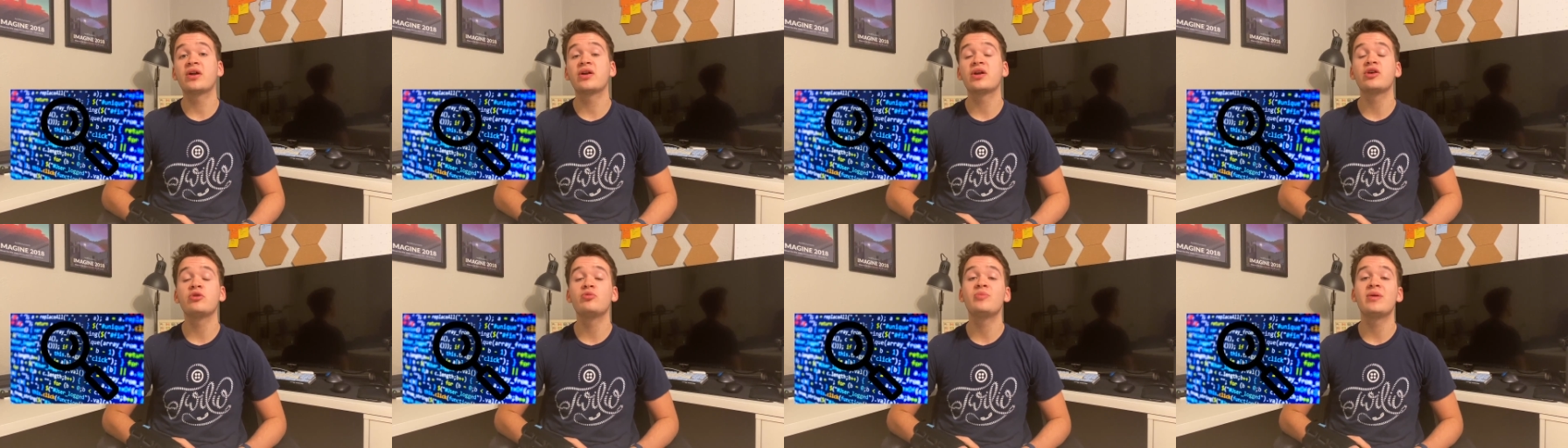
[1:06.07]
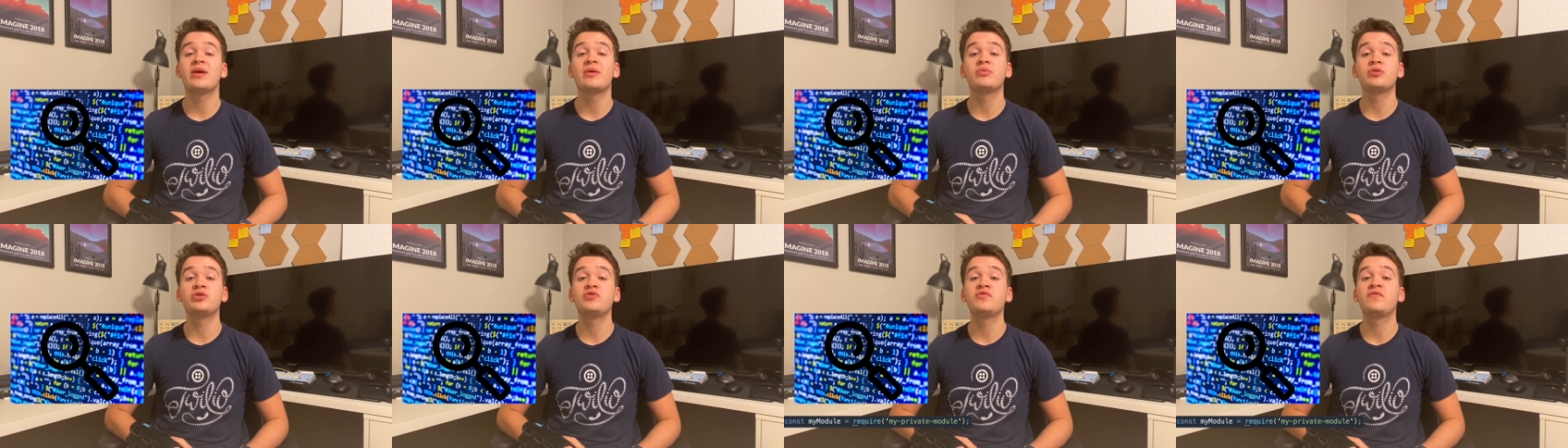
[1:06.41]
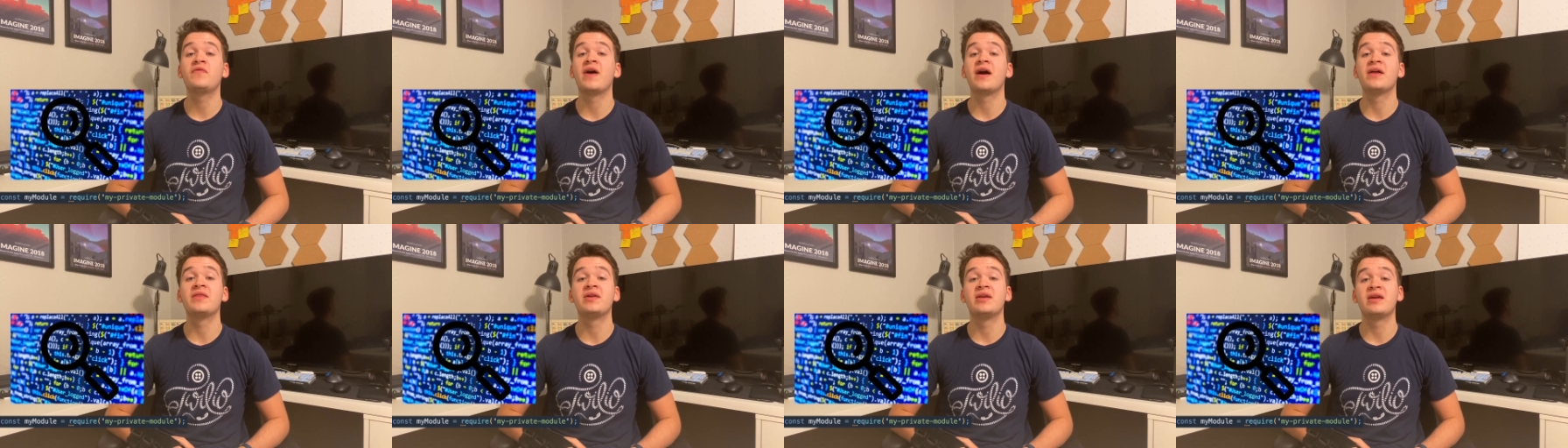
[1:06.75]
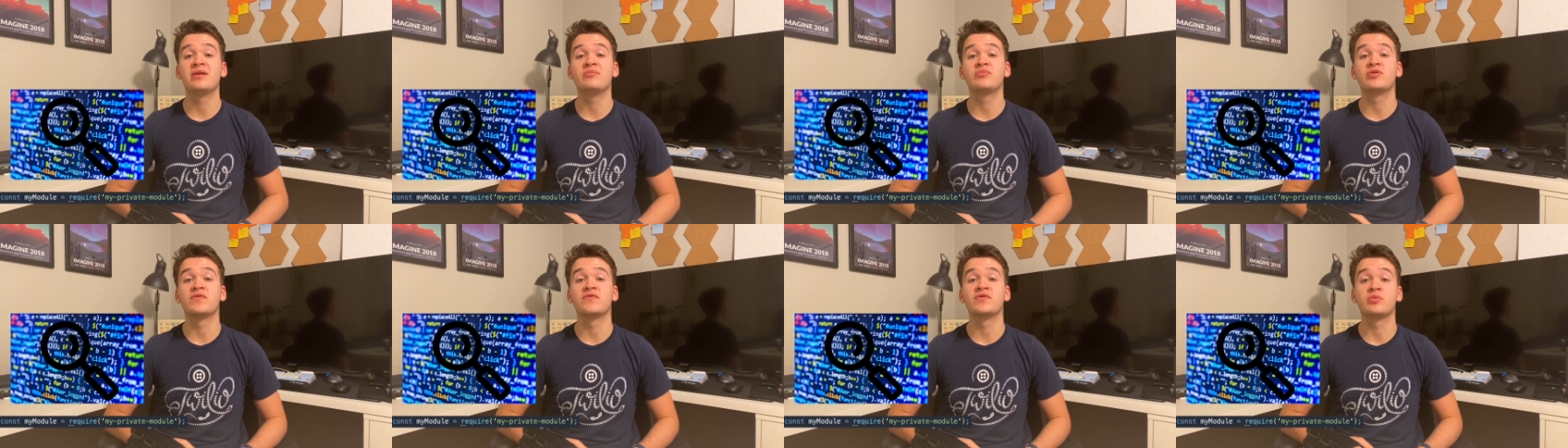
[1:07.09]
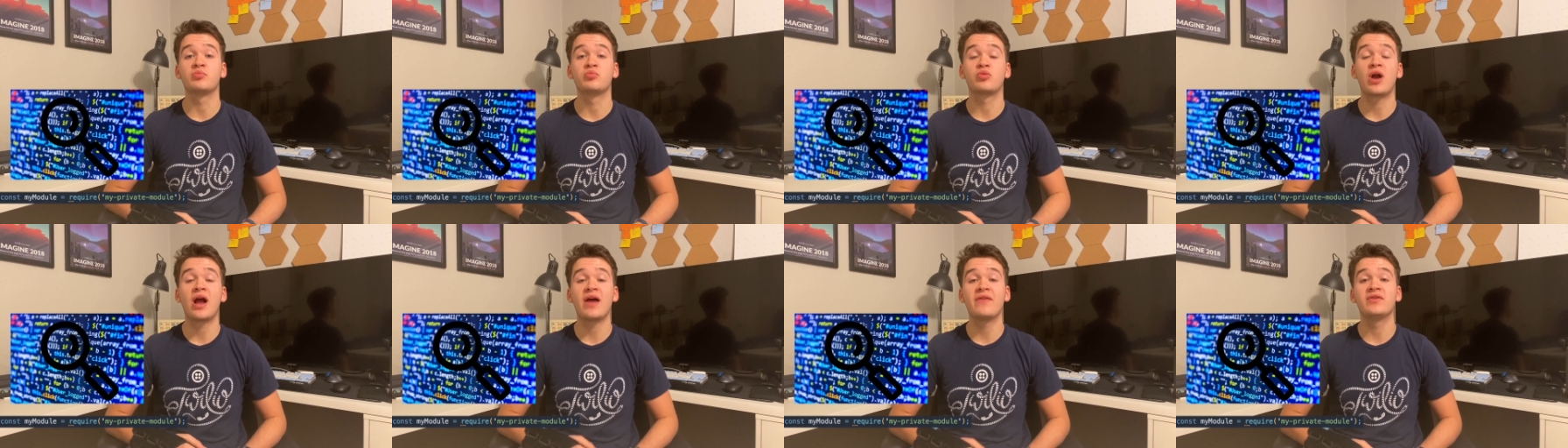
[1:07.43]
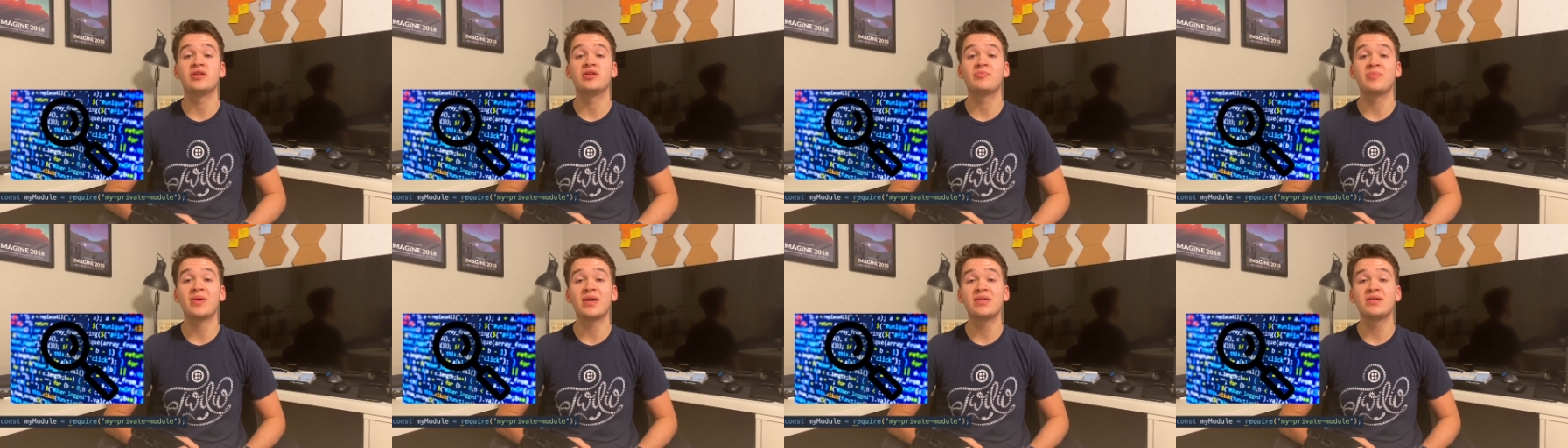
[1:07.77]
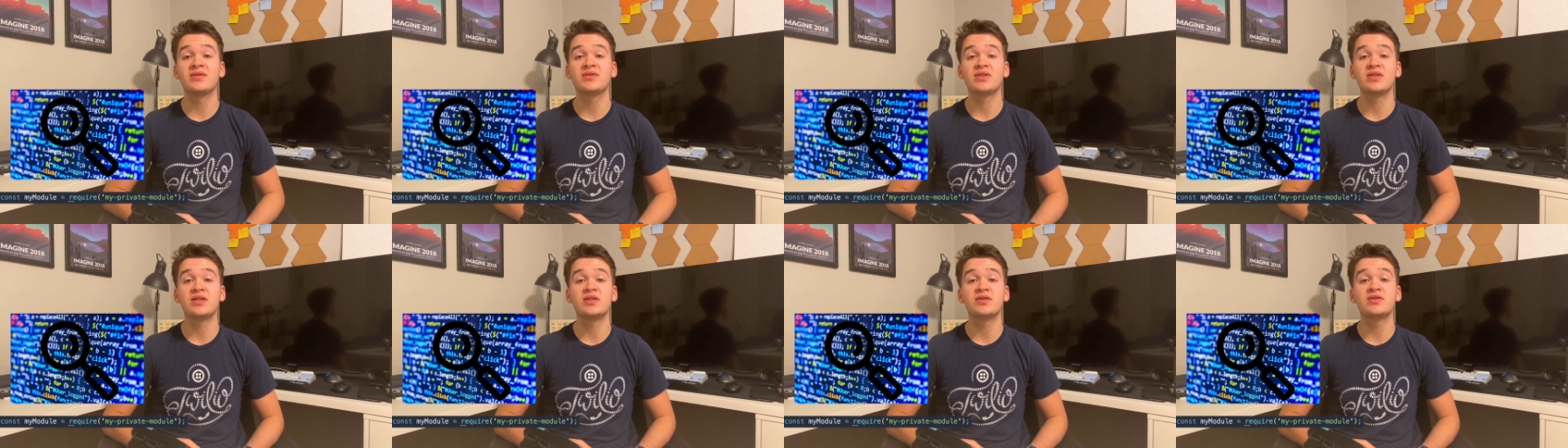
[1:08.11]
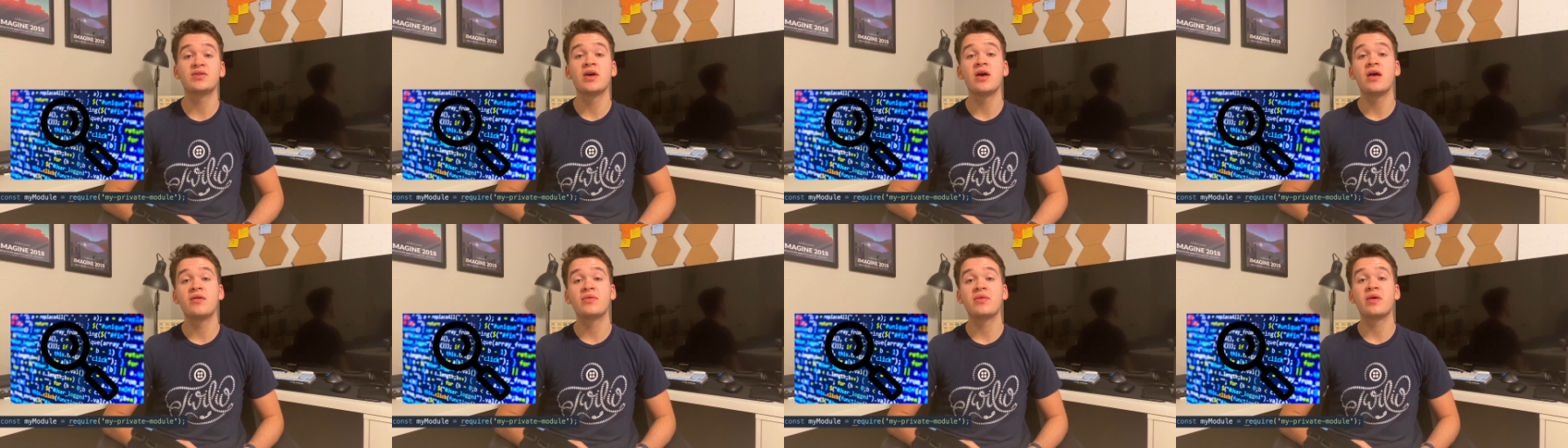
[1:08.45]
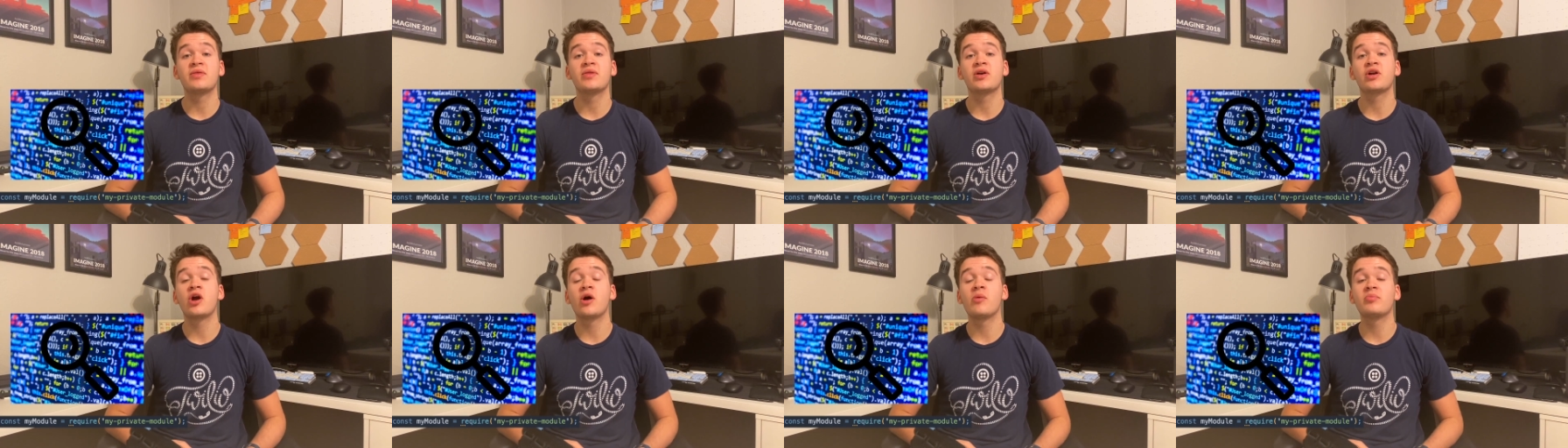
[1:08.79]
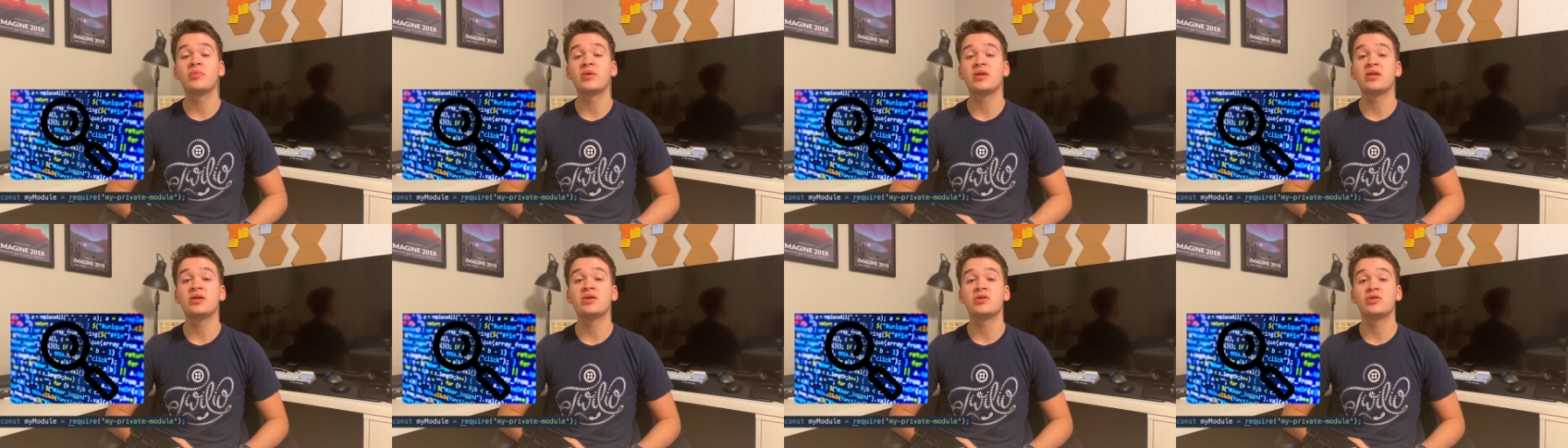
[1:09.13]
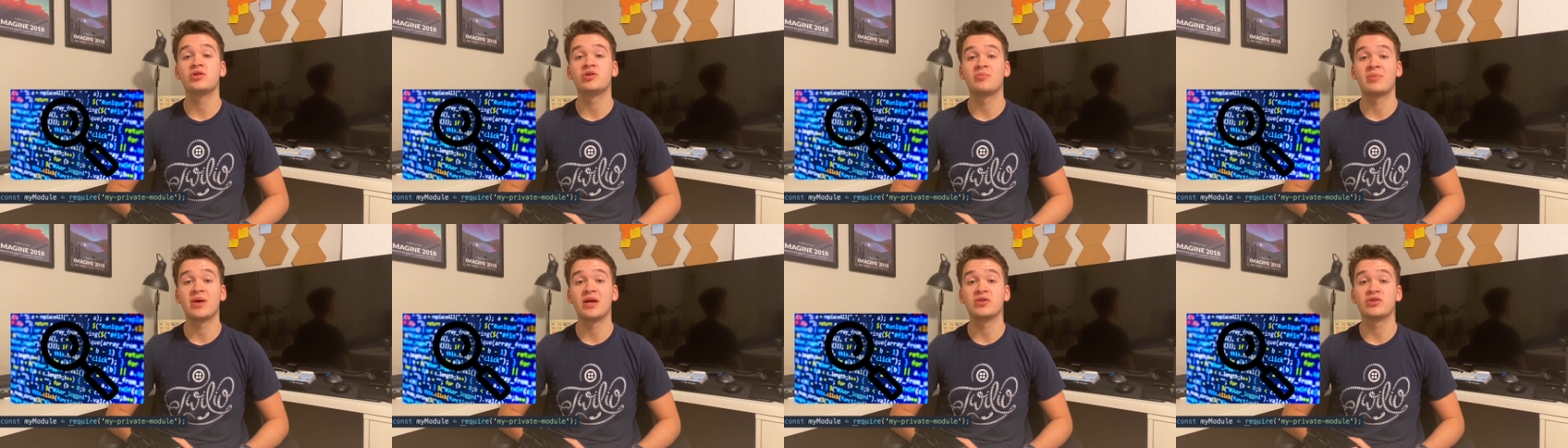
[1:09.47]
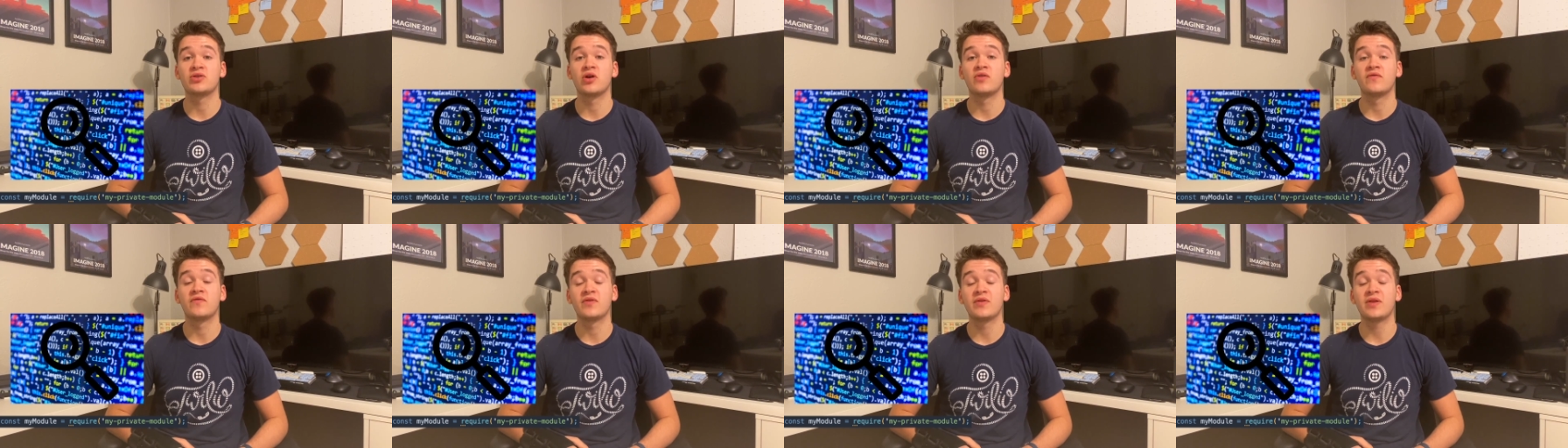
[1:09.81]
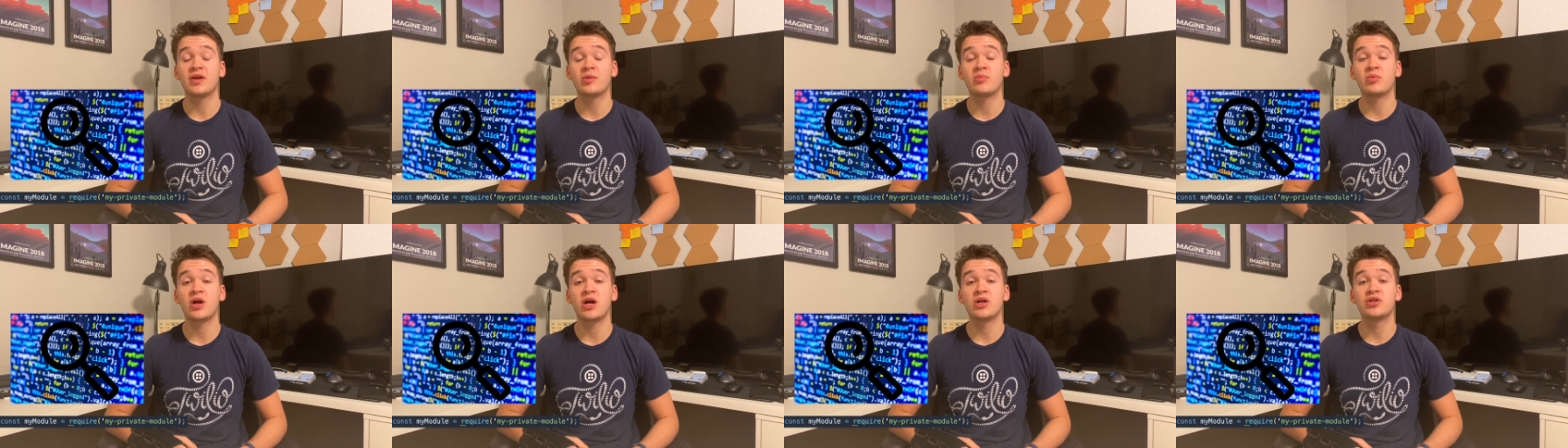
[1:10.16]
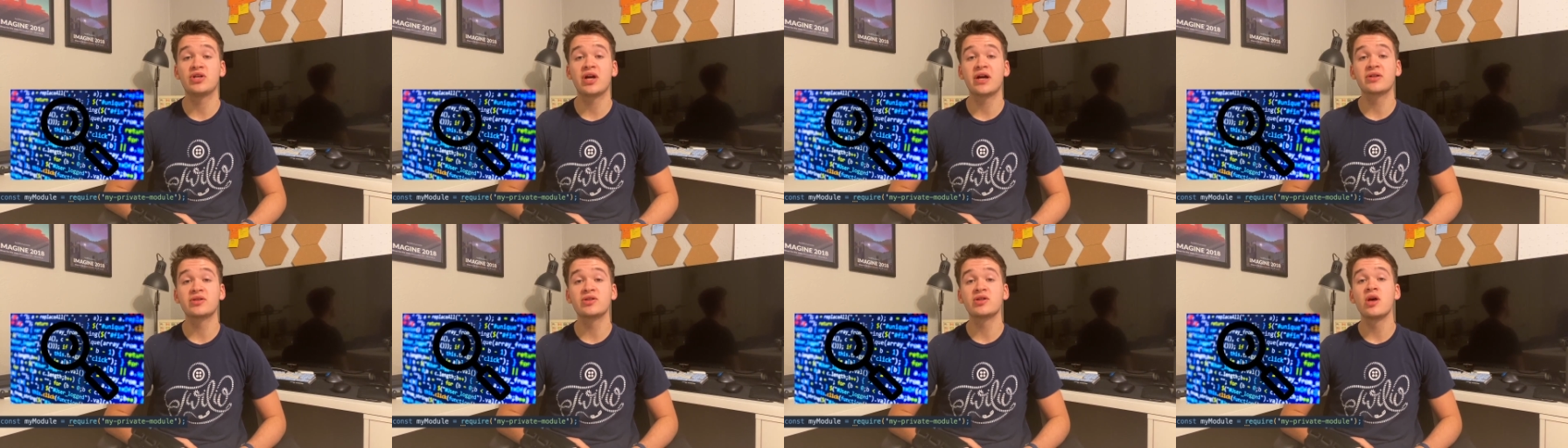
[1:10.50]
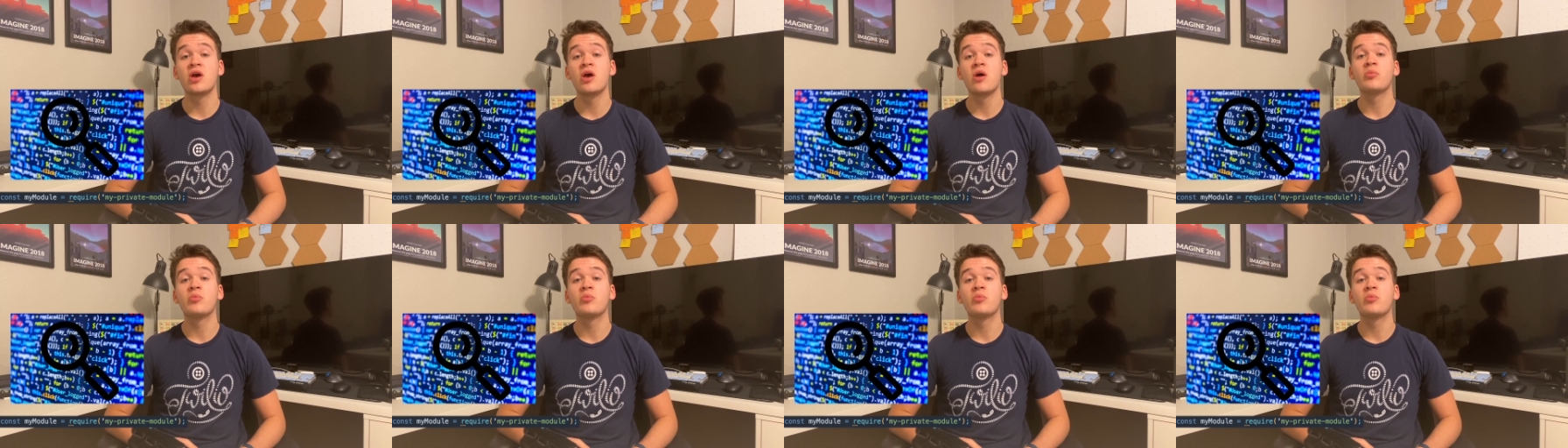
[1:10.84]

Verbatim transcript: he would be able to find the names of some private dependencies that the company depends on for their projects,